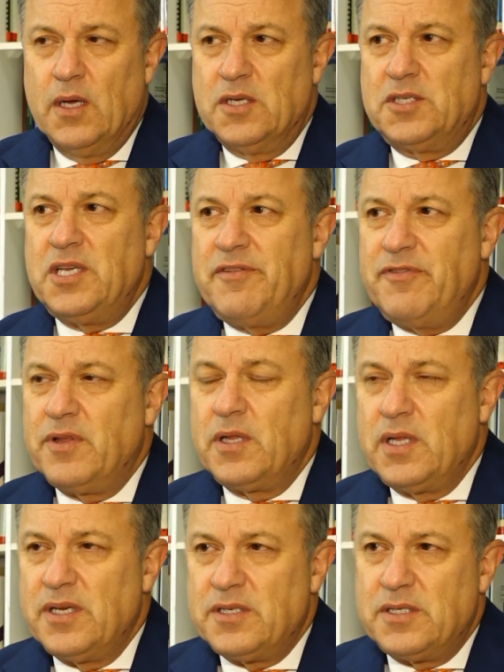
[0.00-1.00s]
Steve, the
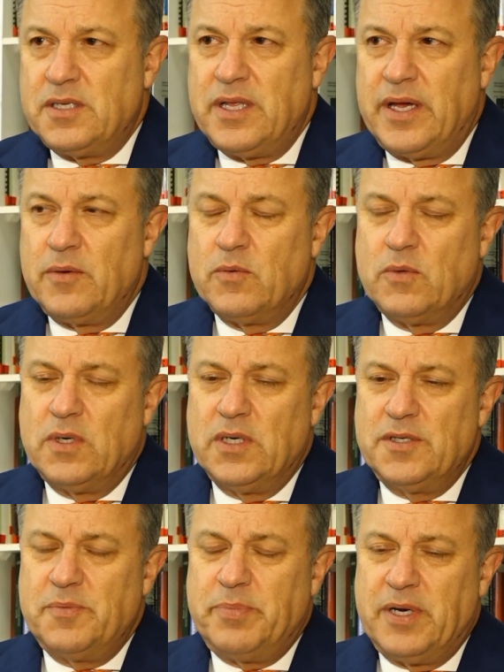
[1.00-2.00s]
list that
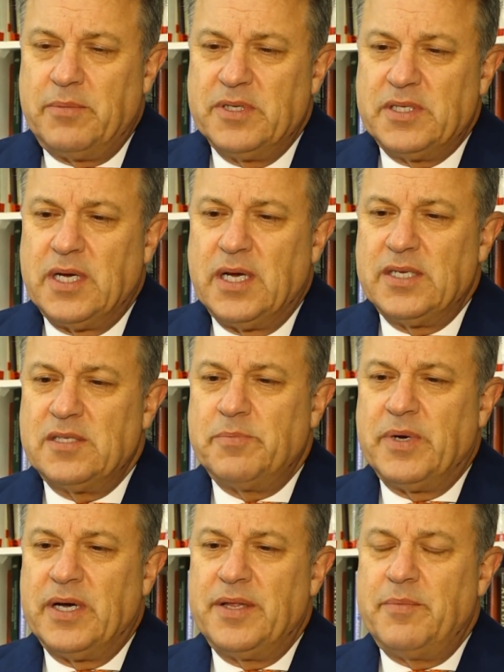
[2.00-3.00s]
was
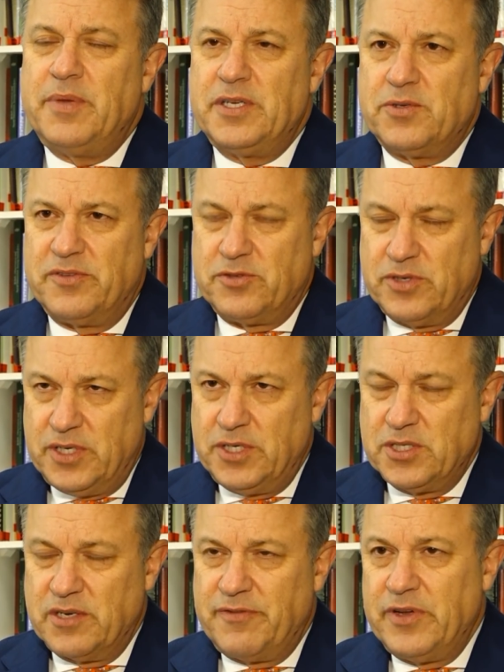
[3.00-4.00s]
publicized by the Ministry of
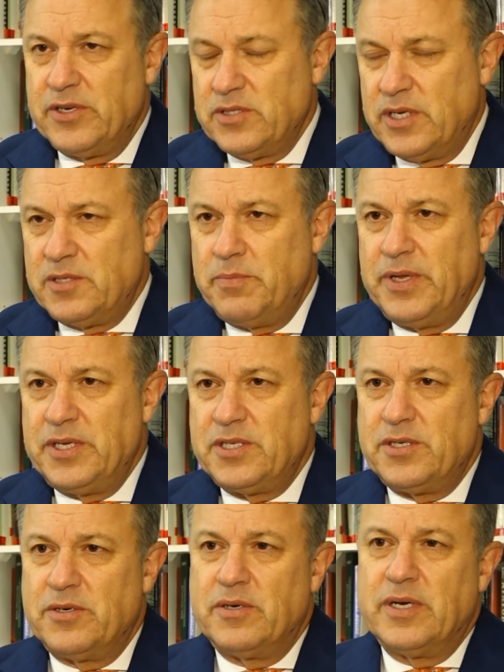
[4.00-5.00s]
Strategic Affairs and its
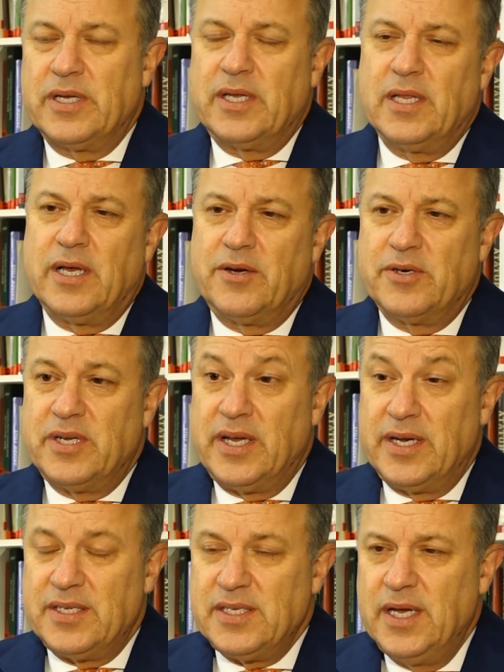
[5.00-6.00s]
minister, Gilad
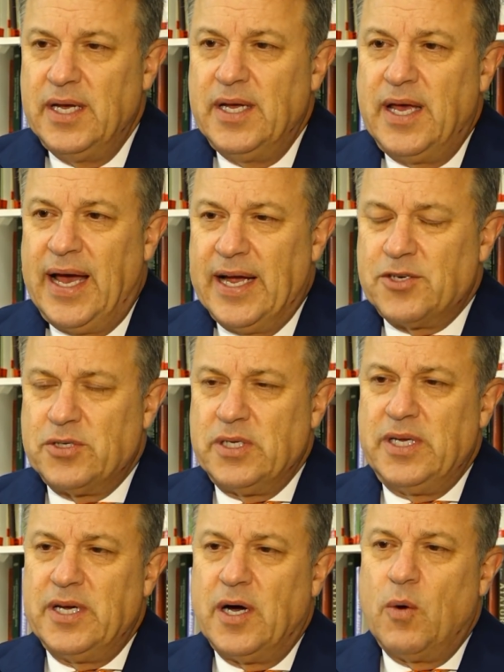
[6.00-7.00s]
Erdan, is
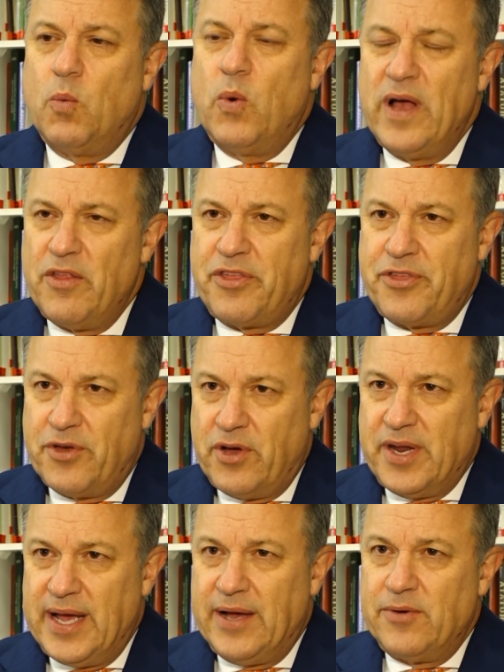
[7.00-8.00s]
actually a
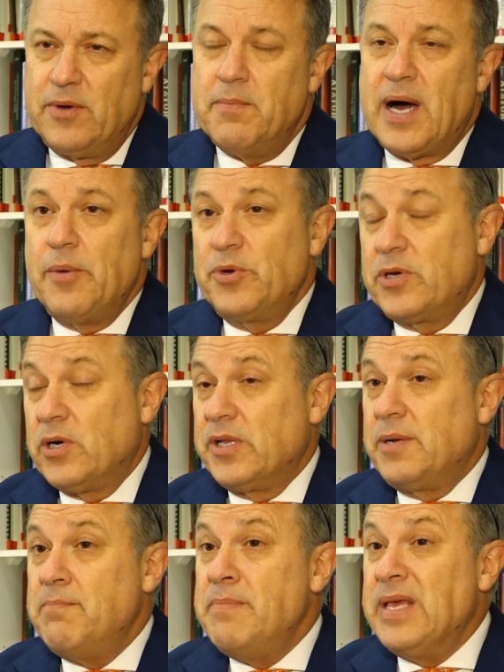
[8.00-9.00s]
well-thought-out, I would call
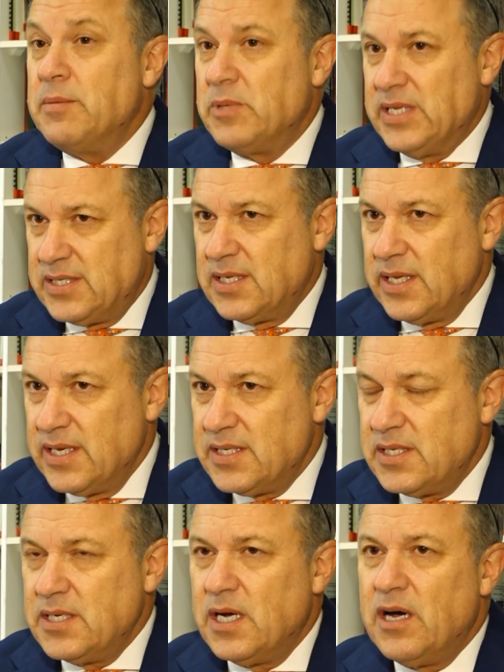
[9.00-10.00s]
it a minimalist
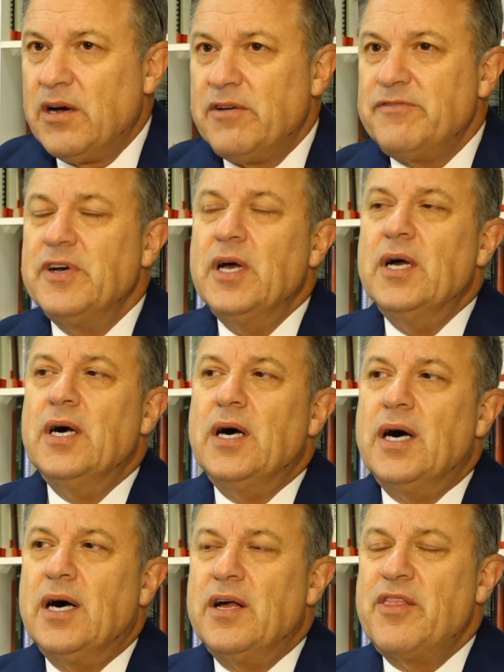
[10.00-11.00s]
list of
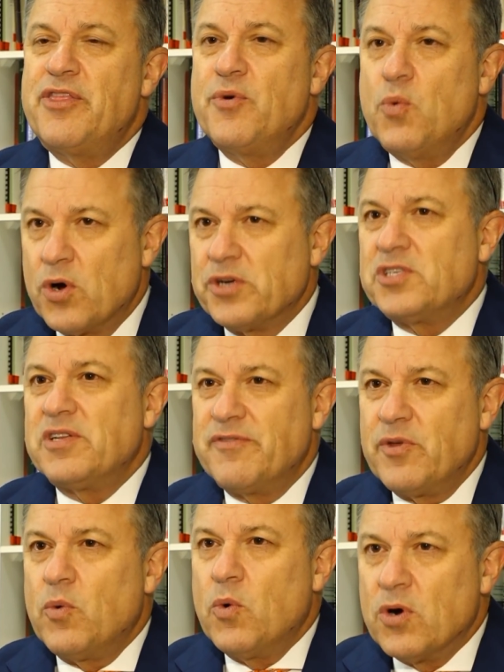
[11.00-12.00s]
the worst
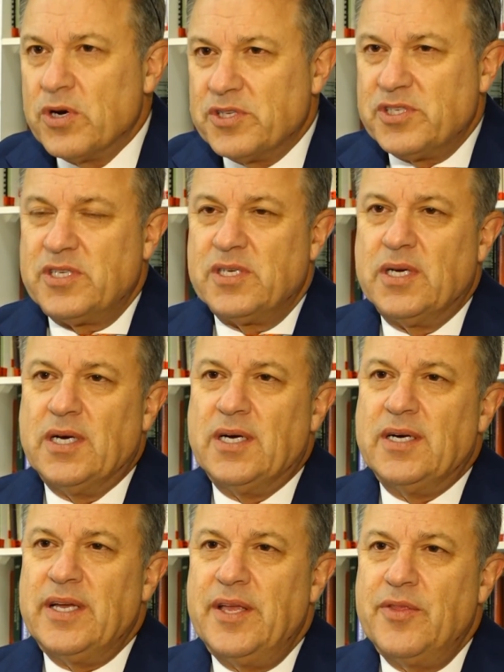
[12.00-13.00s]

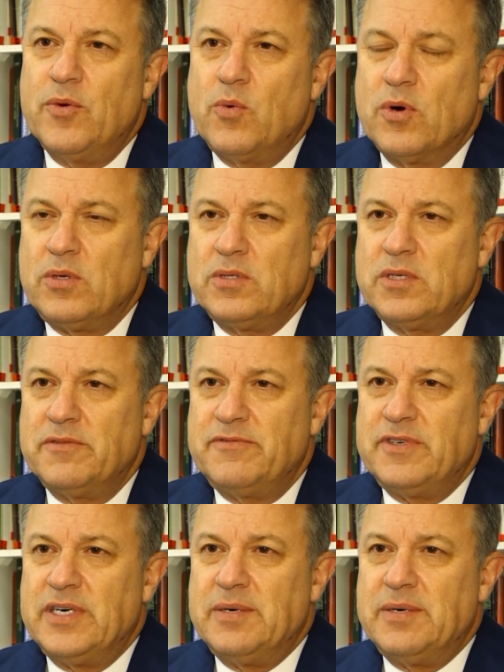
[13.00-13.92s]
in the world of